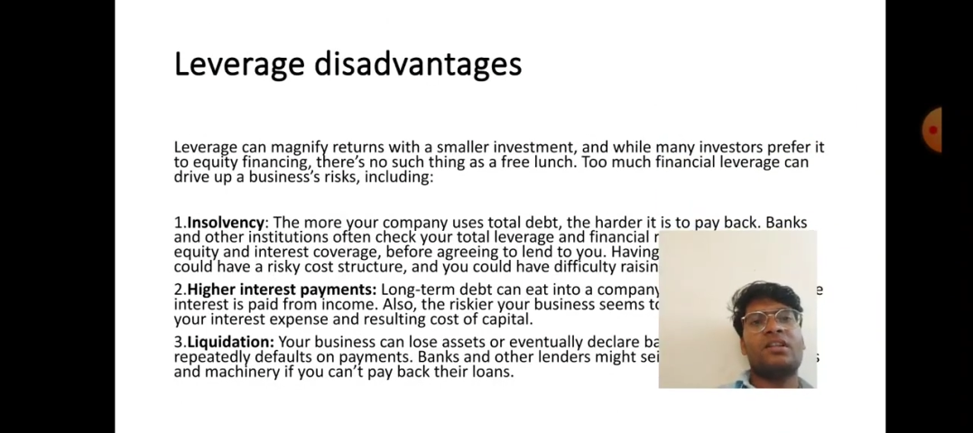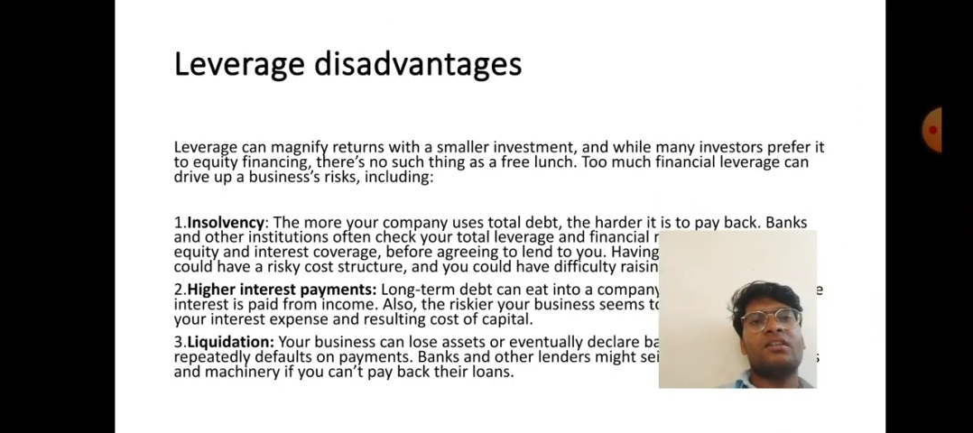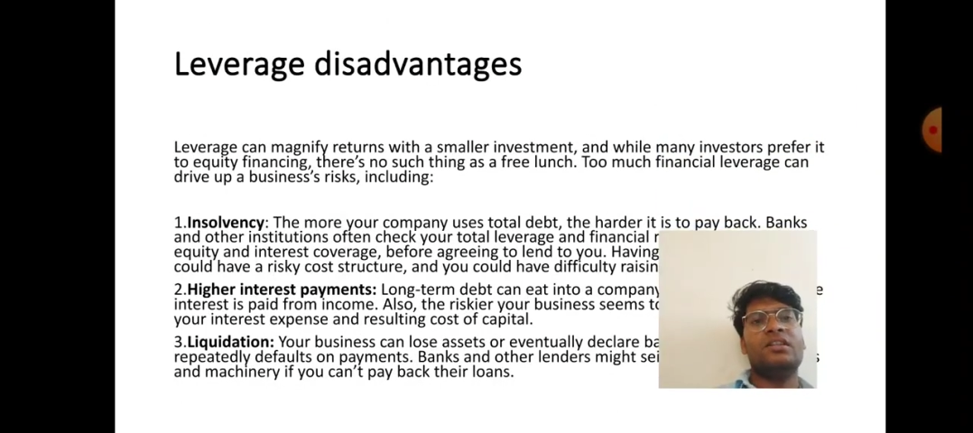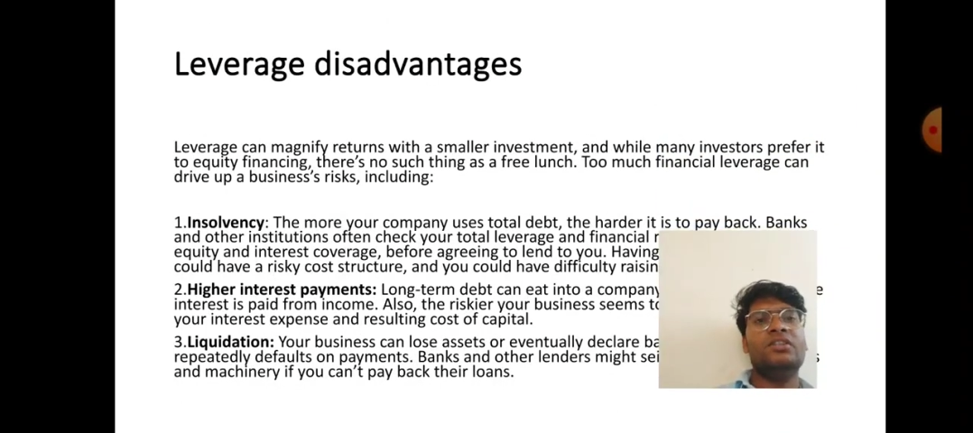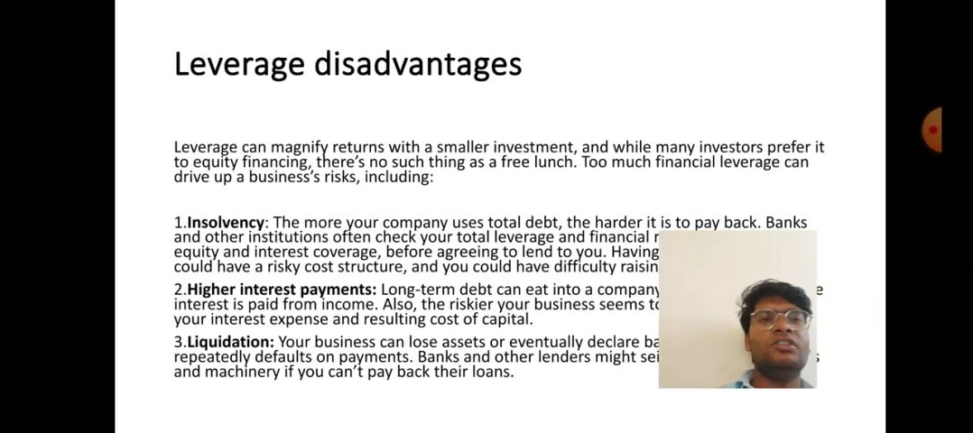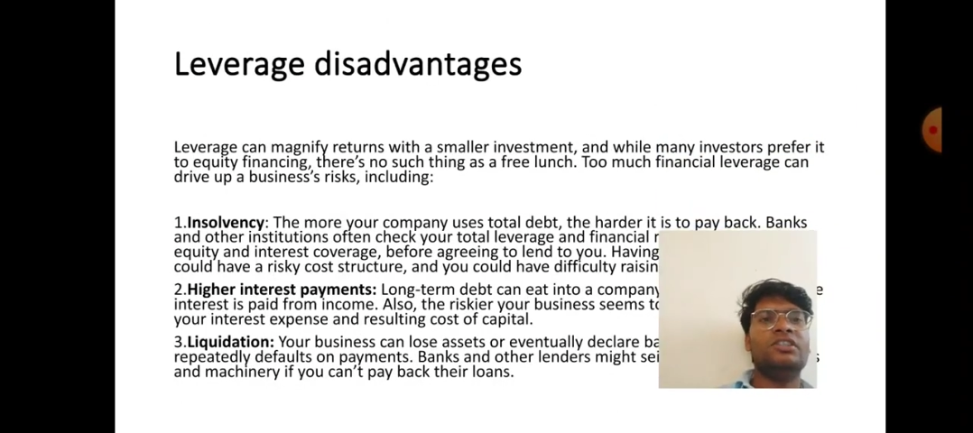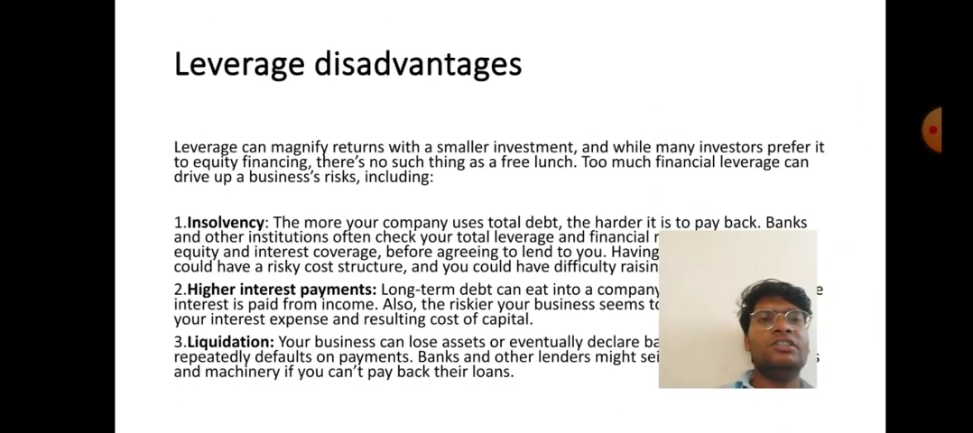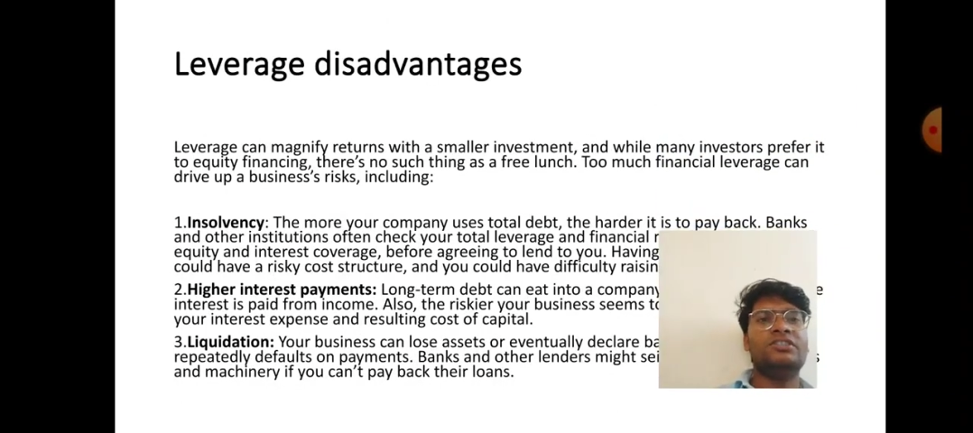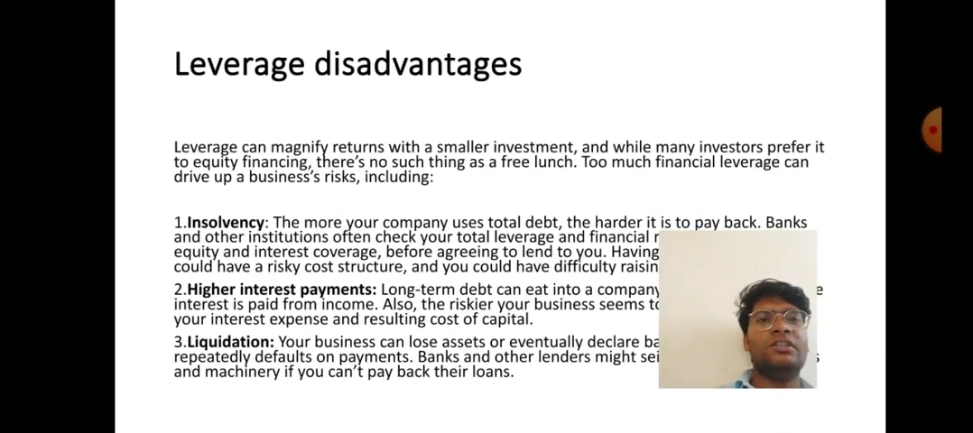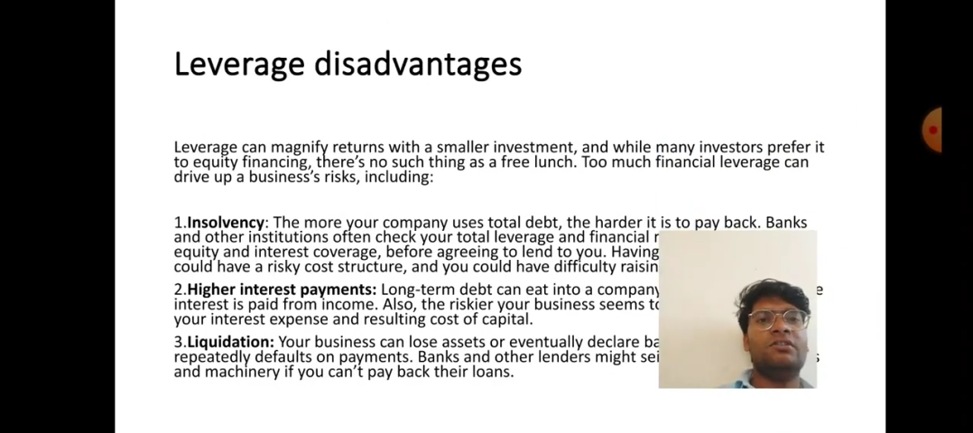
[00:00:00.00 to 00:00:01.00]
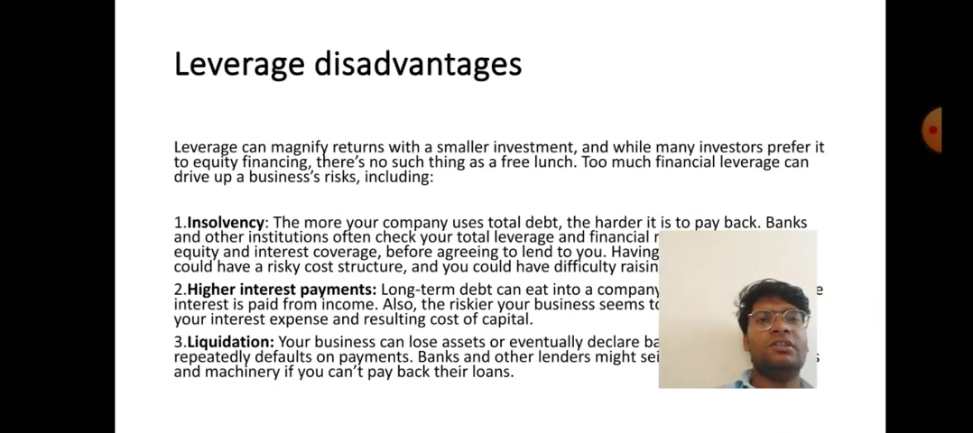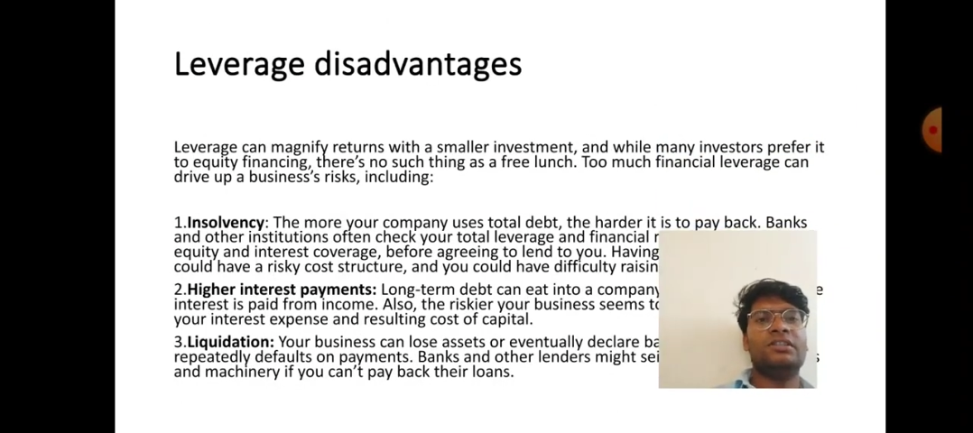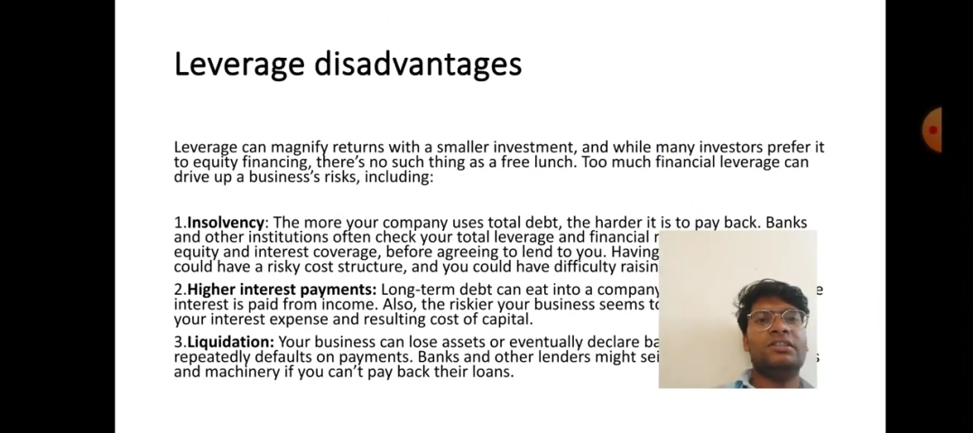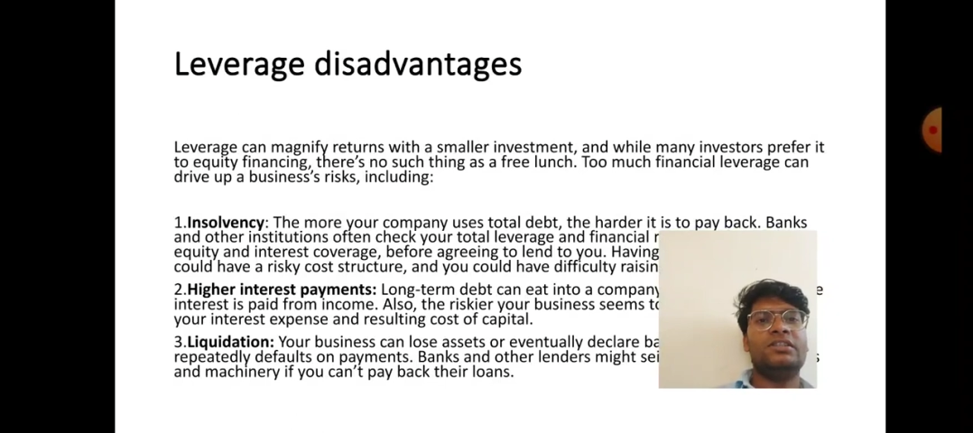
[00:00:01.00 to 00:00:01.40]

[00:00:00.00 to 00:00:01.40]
Leverage disadvantage: